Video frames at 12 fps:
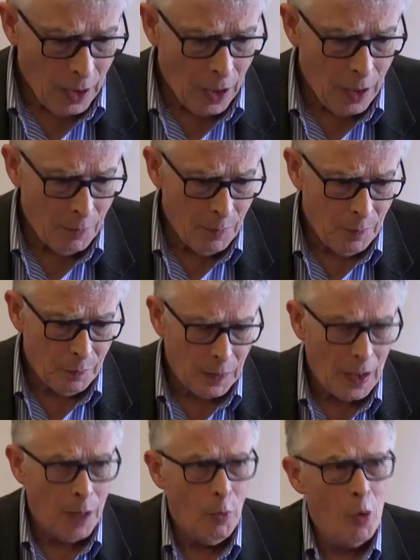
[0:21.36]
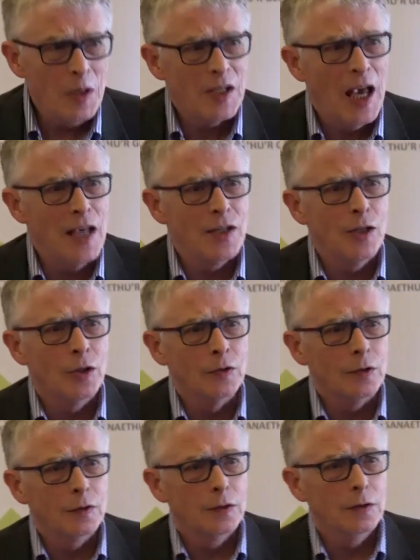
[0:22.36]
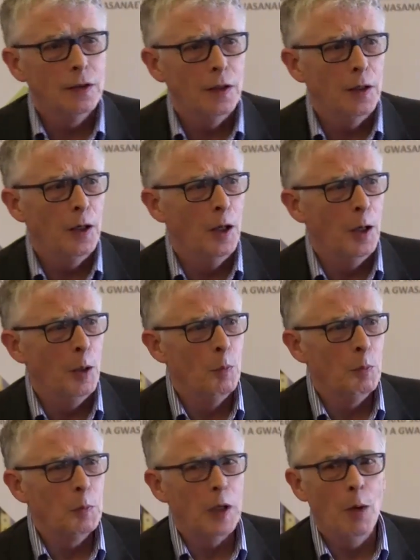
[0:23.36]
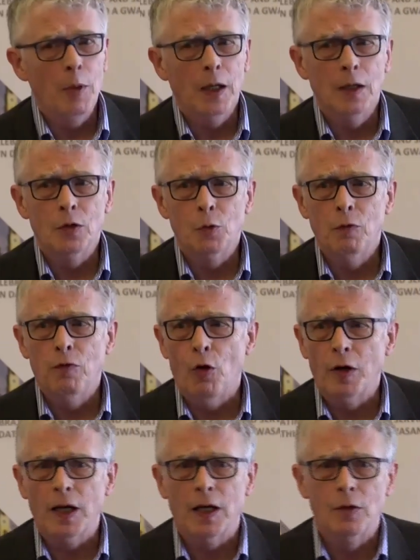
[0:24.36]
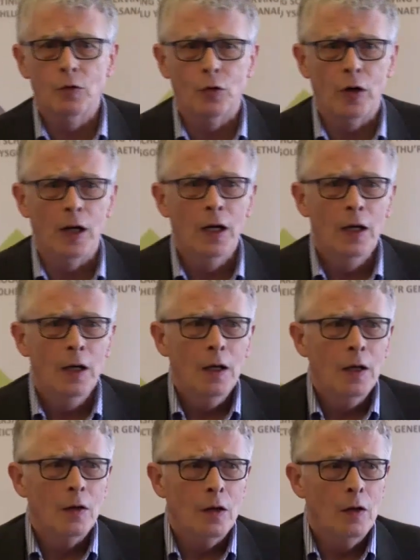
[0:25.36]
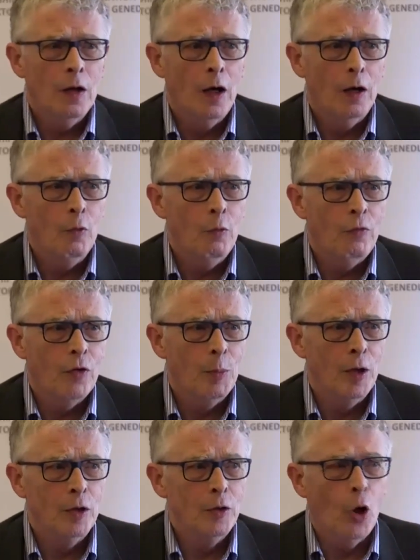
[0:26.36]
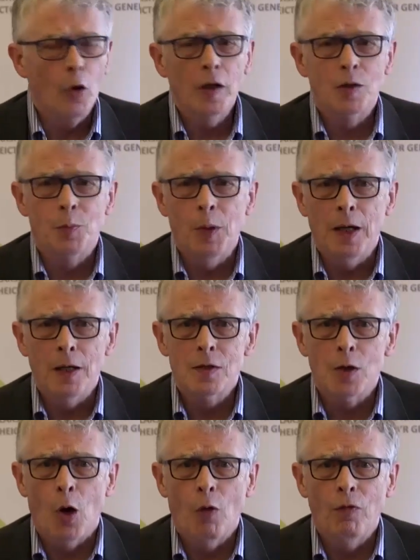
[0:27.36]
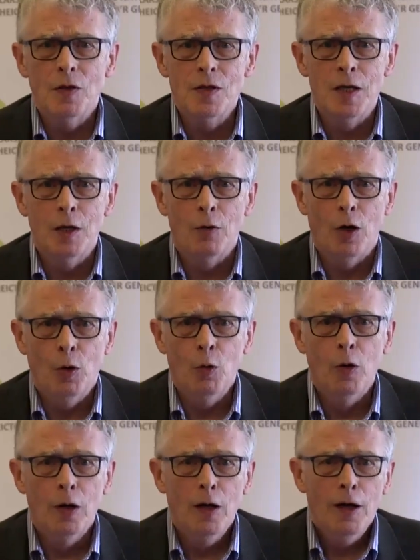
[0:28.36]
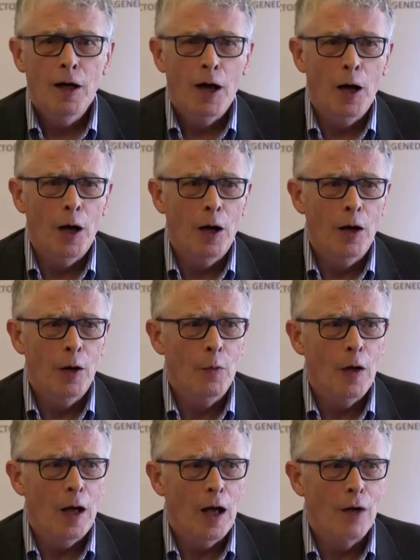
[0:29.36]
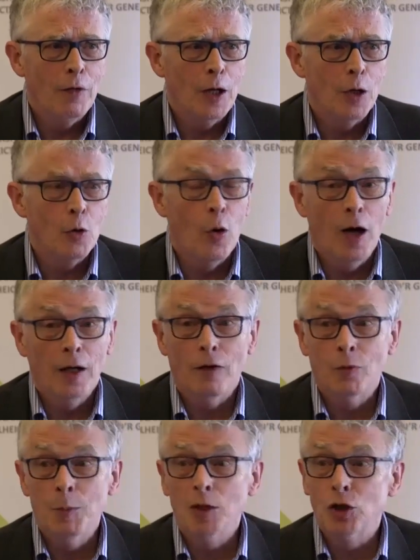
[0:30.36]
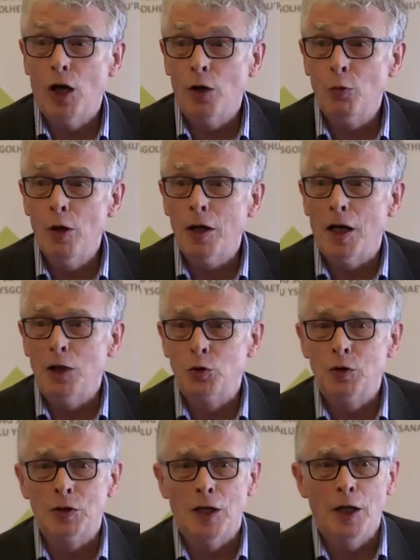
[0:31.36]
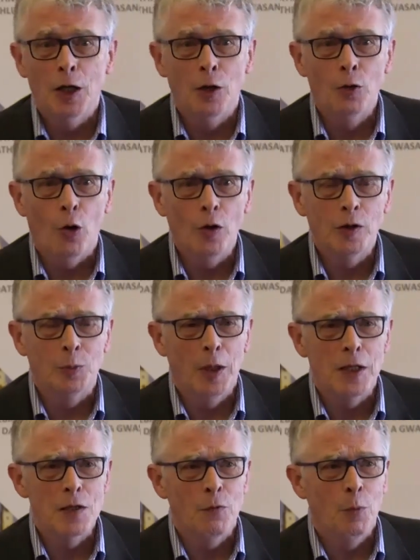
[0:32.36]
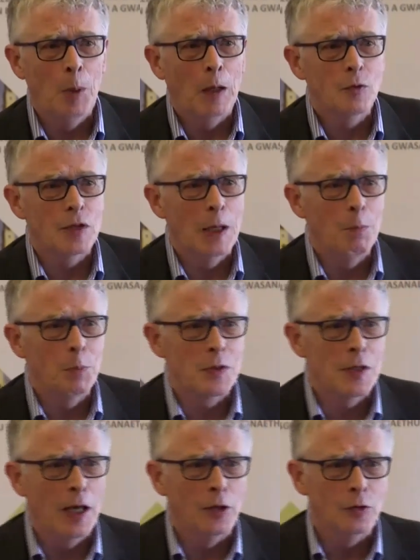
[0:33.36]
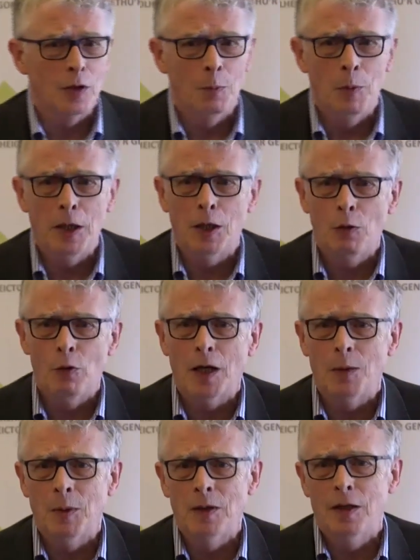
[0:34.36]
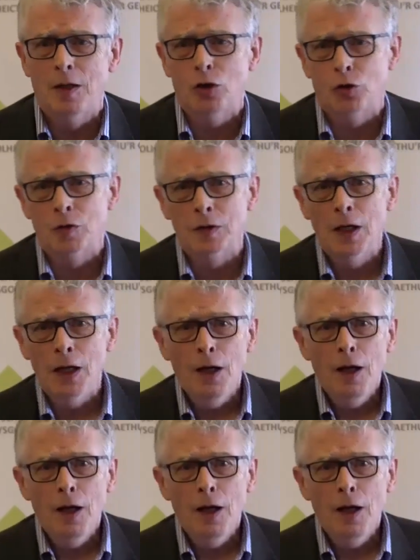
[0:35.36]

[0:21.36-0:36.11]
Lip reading: I'm always hesitant coming into a foreign country from a knowledge base of zero, having acquired, after much hard work I should say, a knowledge base of about 10% and making recommendations.